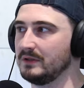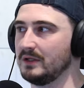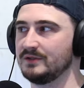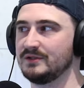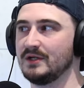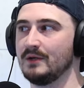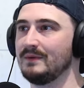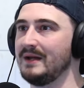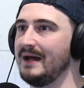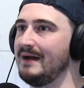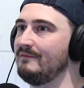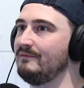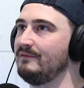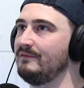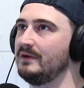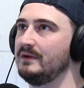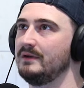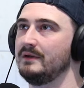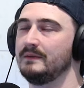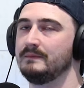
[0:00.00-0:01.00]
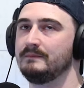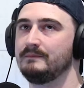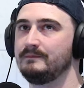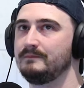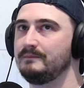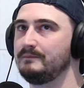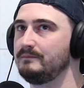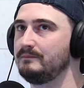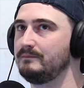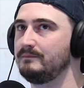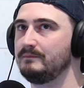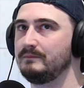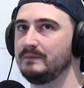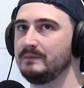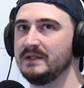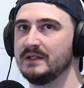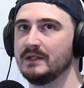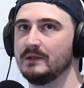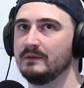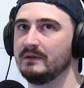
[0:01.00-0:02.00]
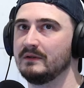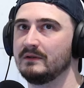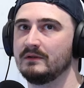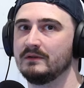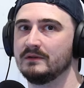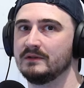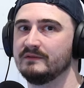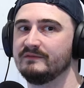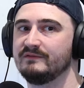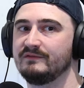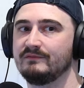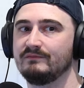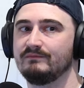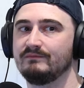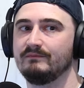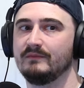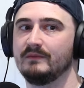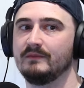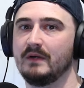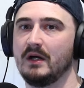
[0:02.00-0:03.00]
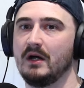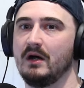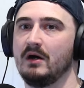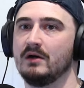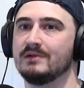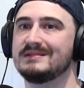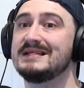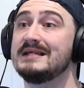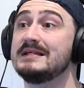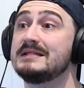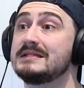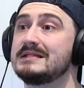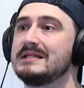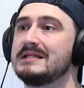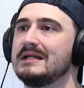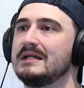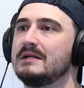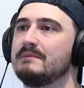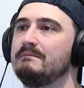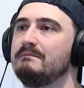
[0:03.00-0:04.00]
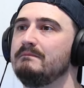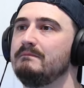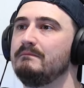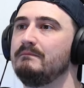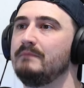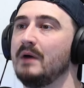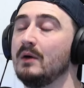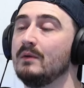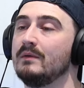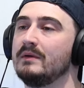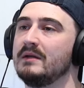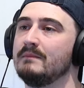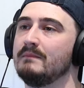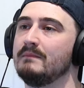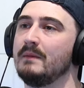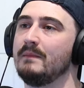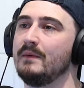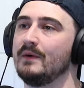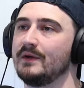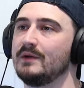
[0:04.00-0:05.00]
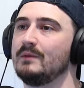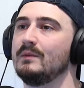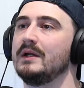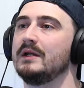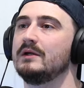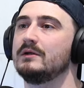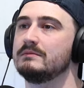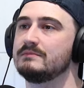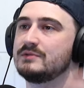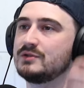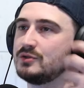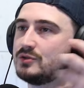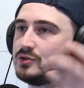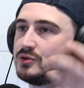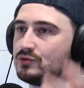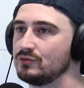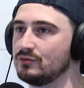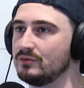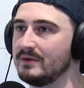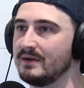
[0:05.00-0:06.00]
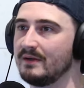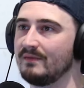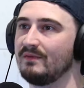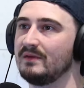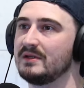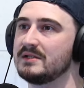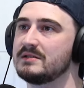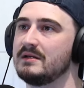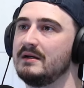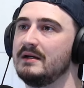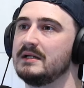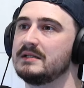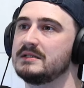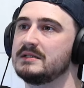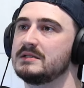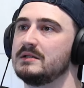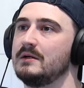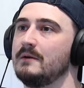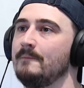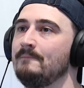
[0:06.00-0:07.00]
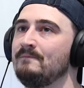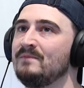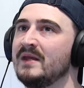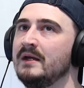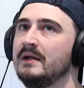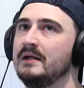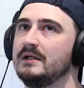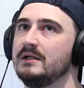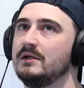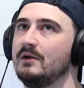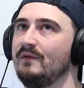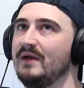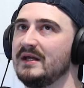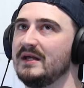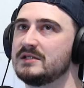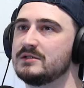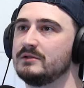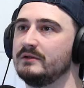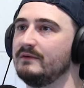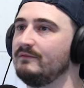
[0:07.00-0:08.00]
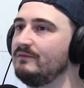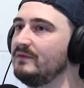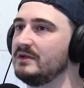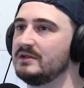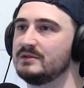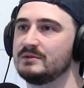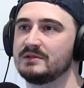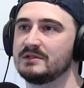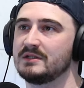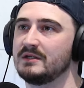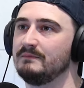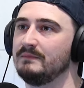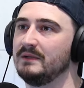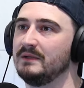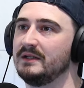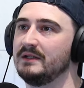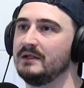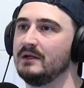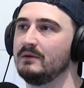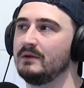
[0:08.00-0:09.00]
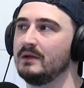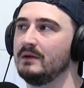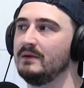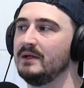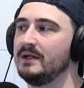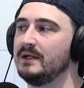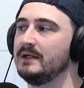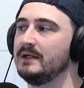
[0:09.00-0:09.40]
I don't have a kind of artistic bone in my body when it comes to drawing and things like that. So, that side of things was a complete no-go.